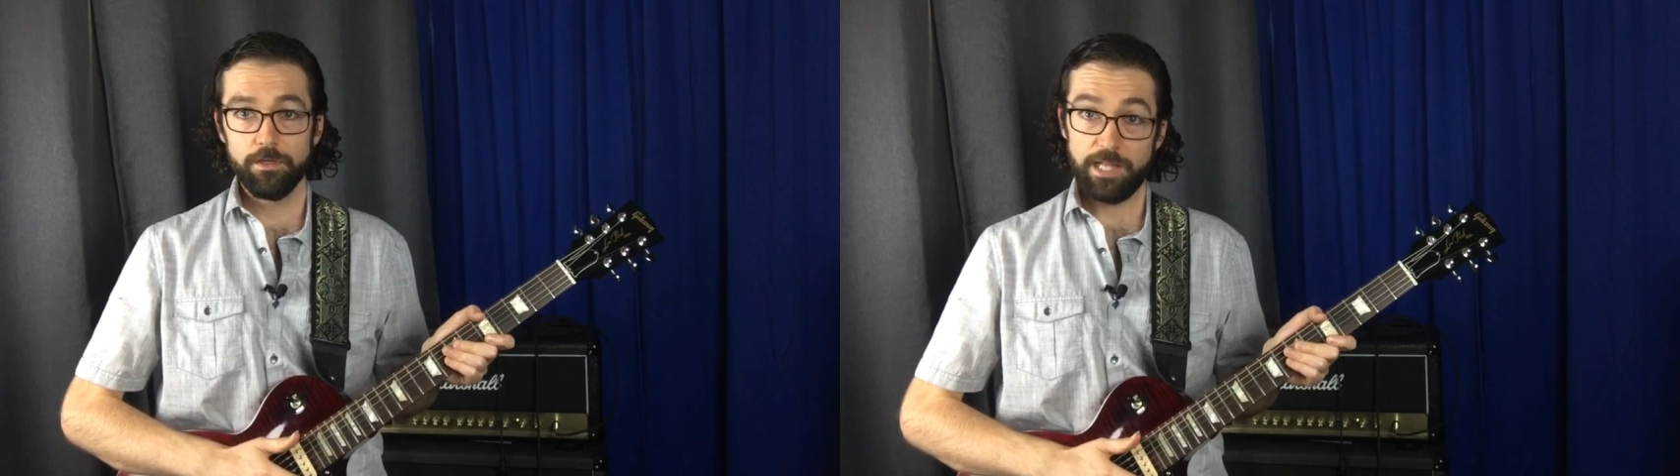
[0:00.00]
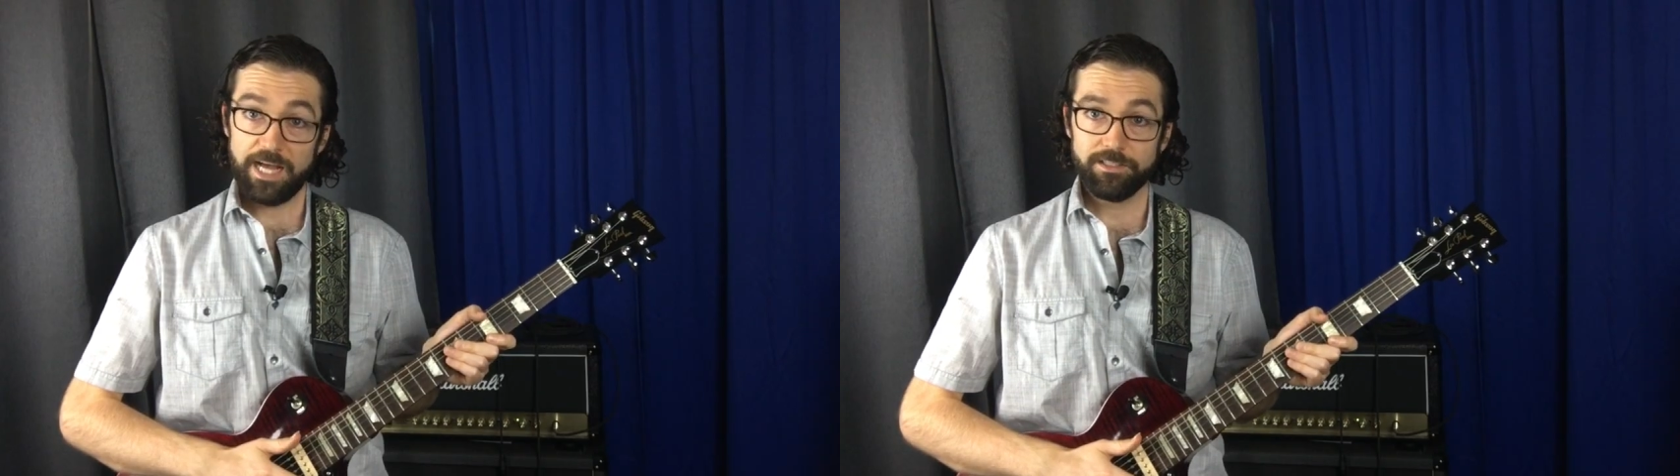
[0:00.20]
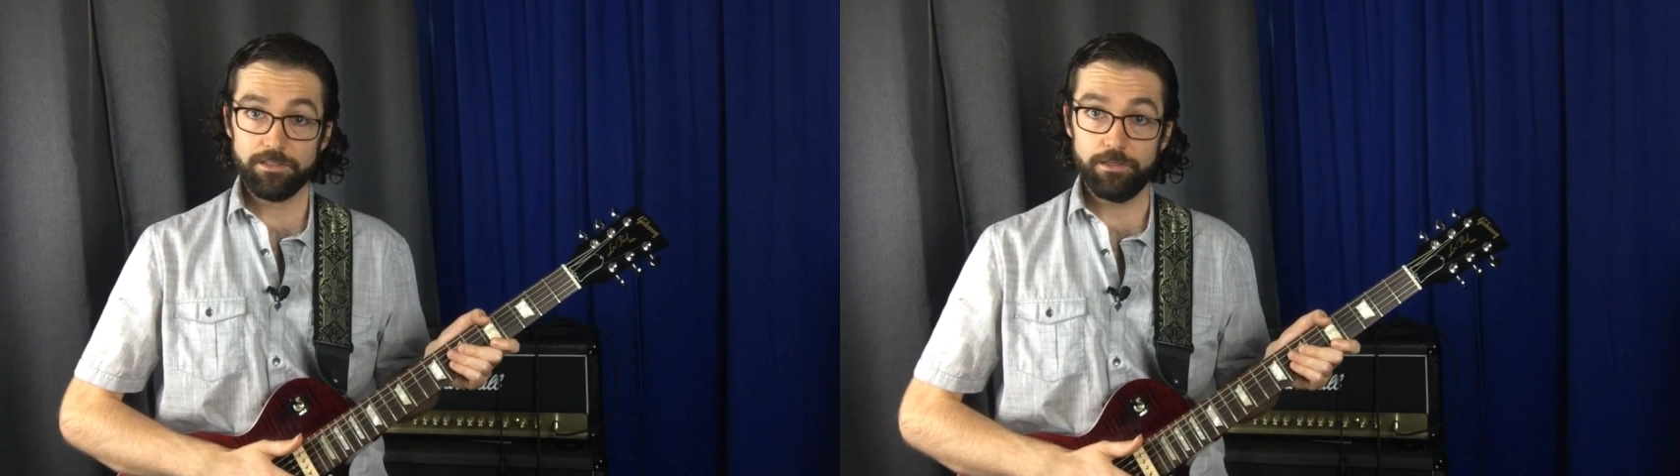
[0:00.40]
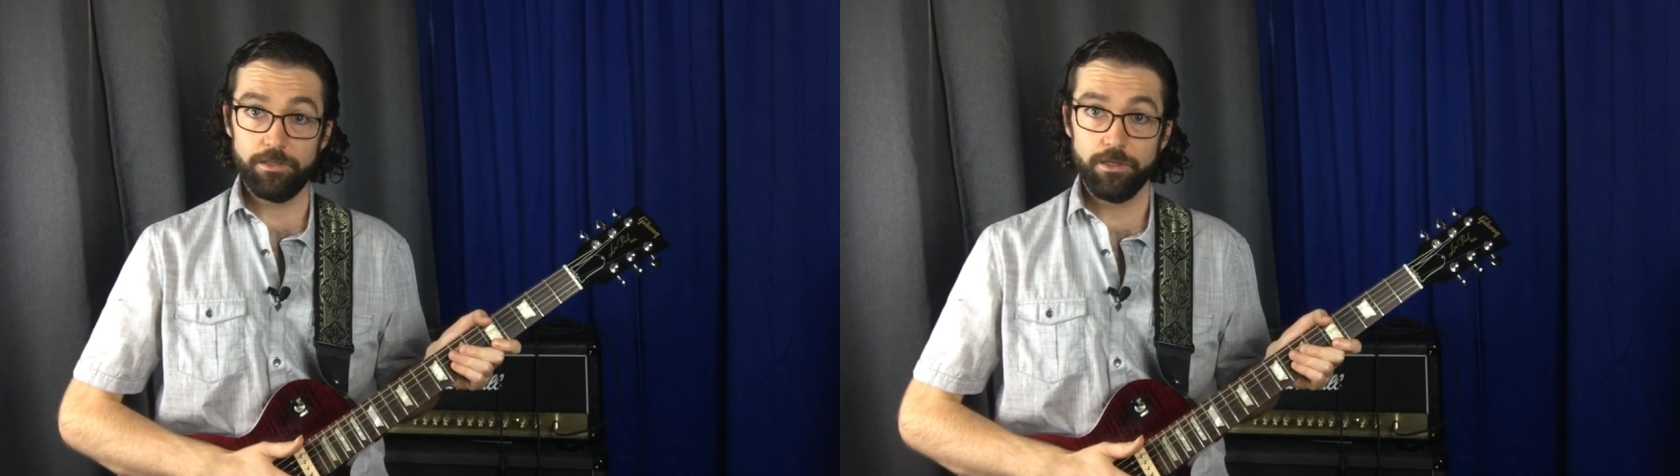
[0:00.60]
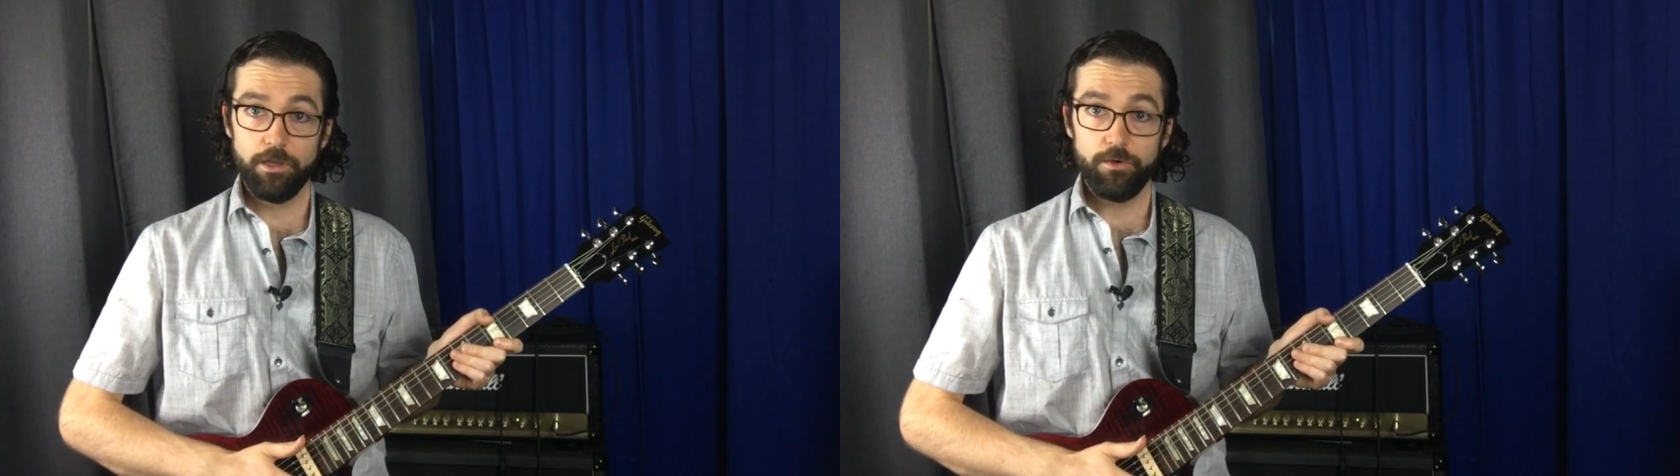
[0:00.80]

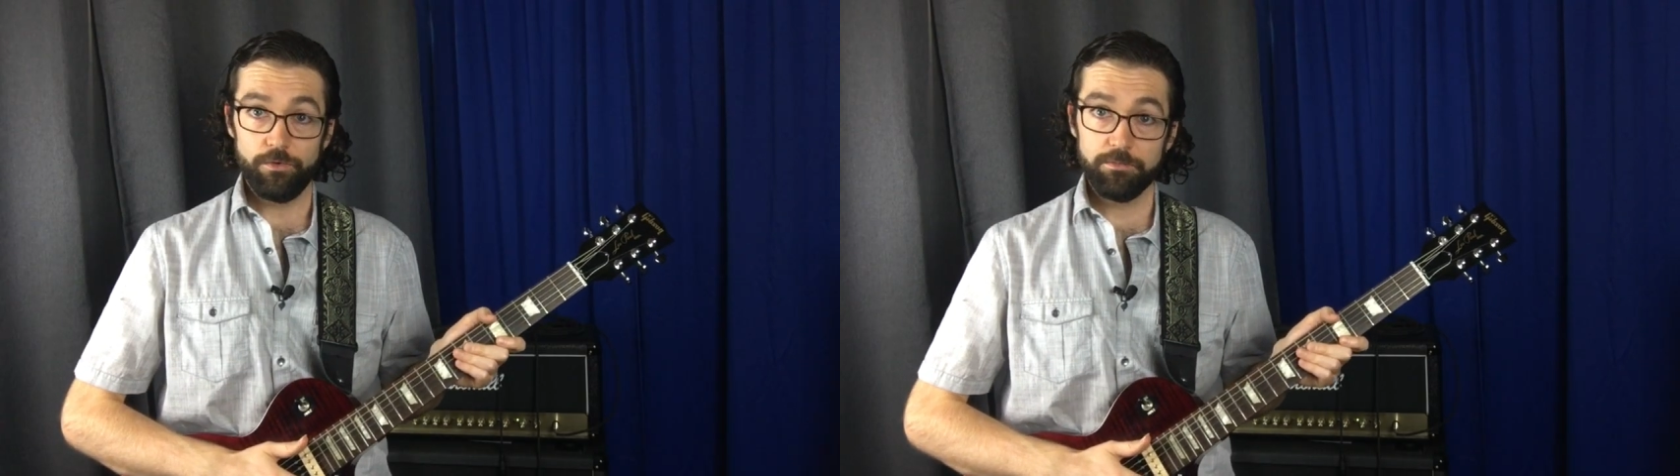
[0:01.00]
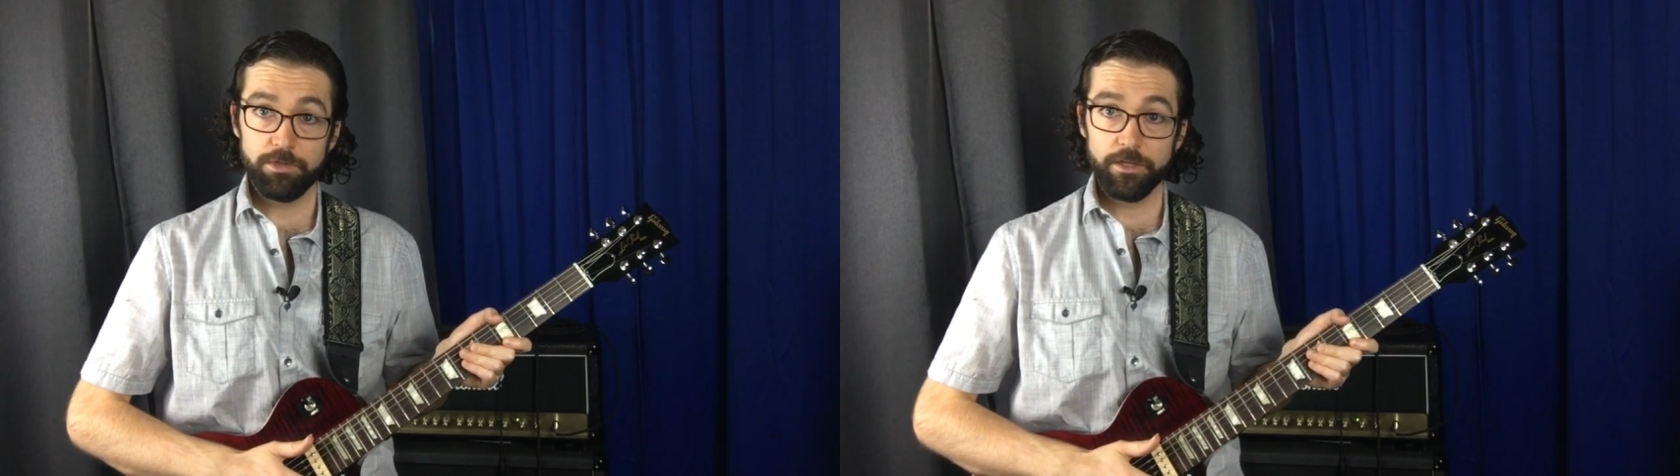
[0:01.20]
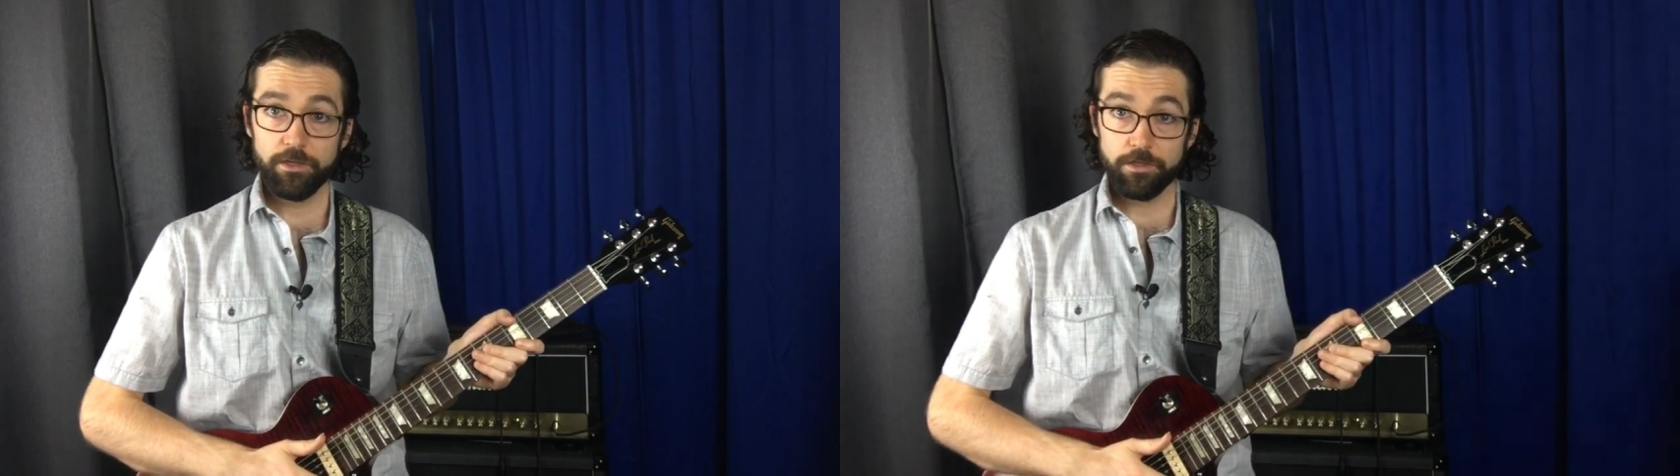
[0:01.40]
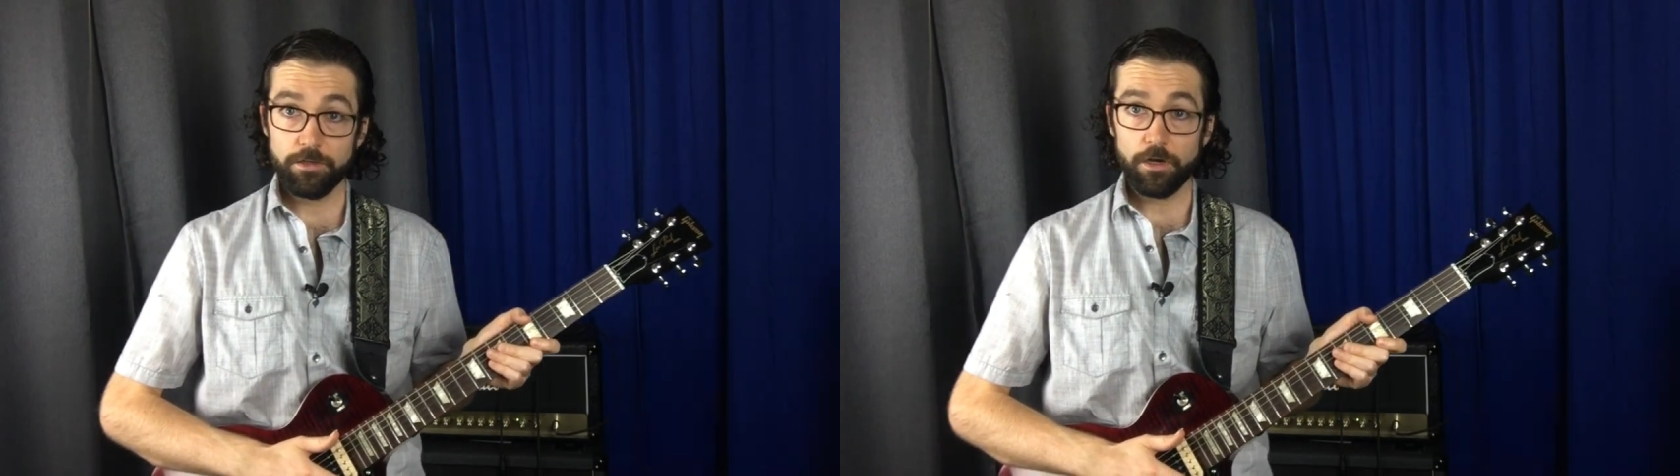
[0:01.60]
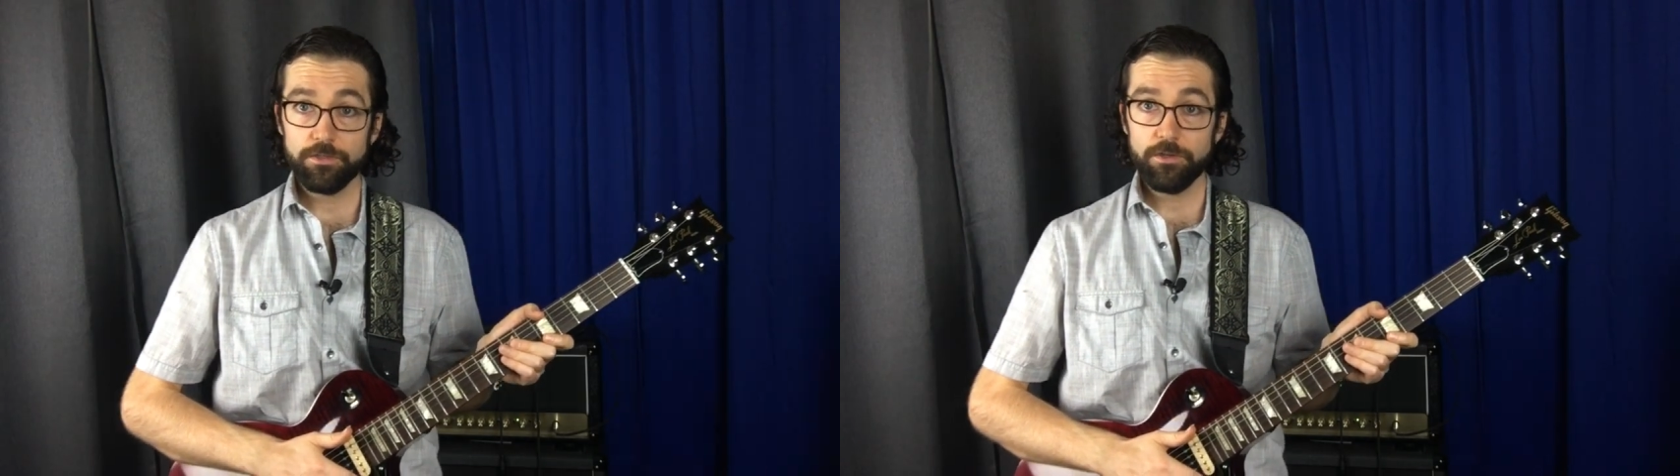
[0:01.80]
Lastly, when you're playing a
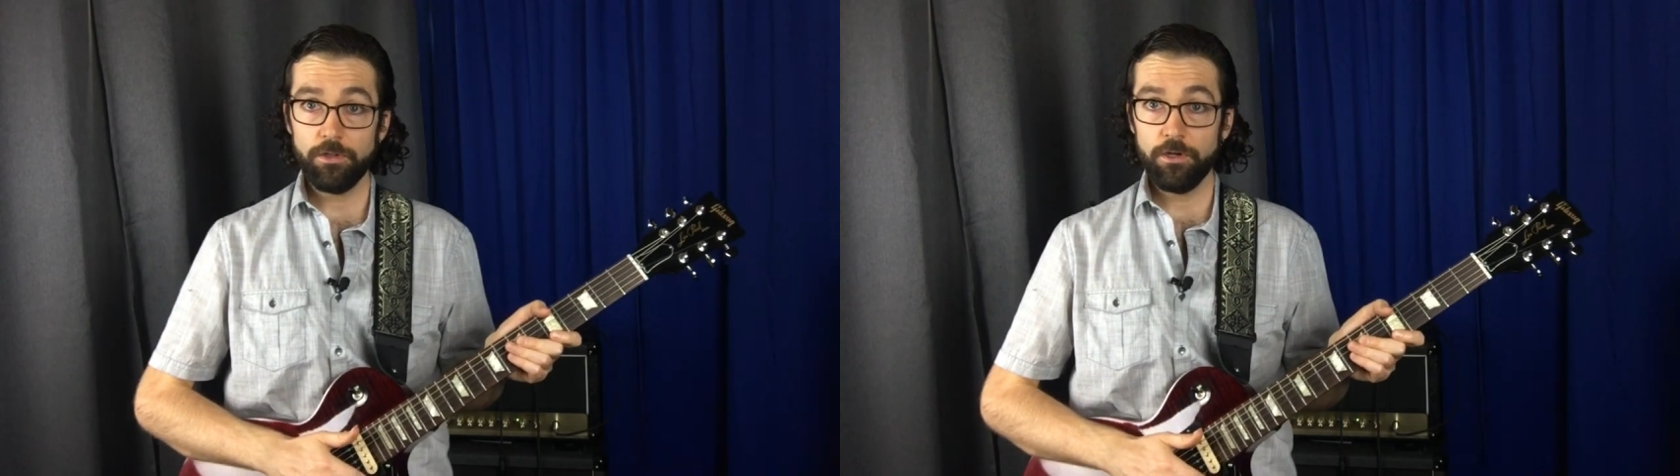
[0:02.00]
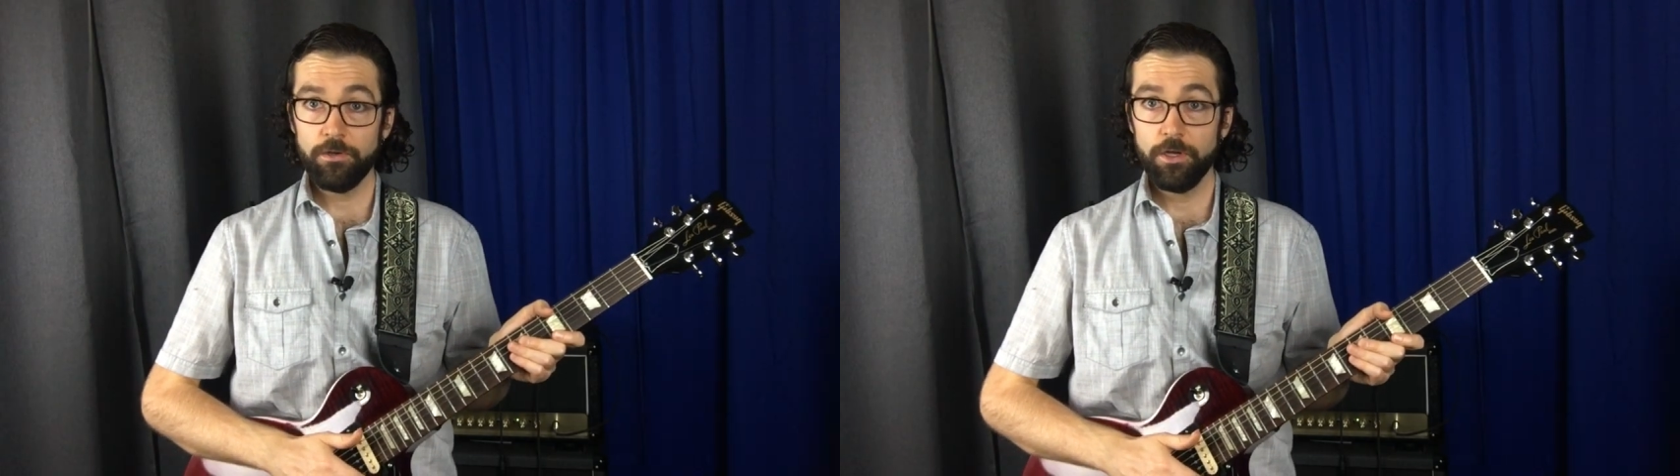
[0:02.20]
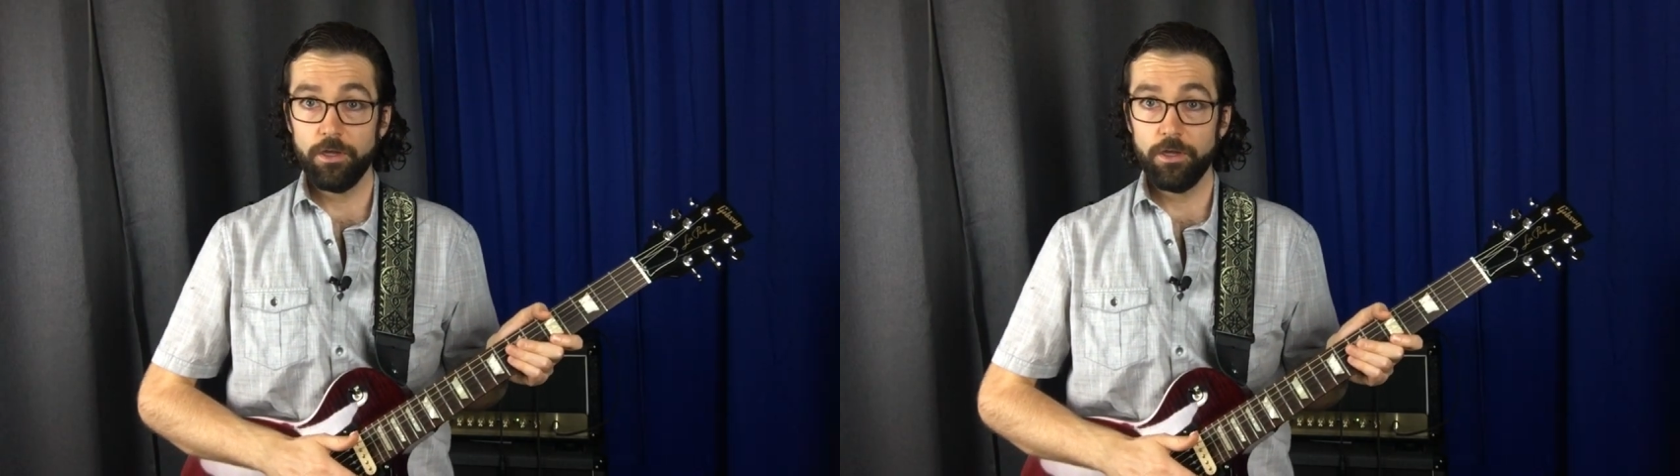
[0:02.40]
guitar solo,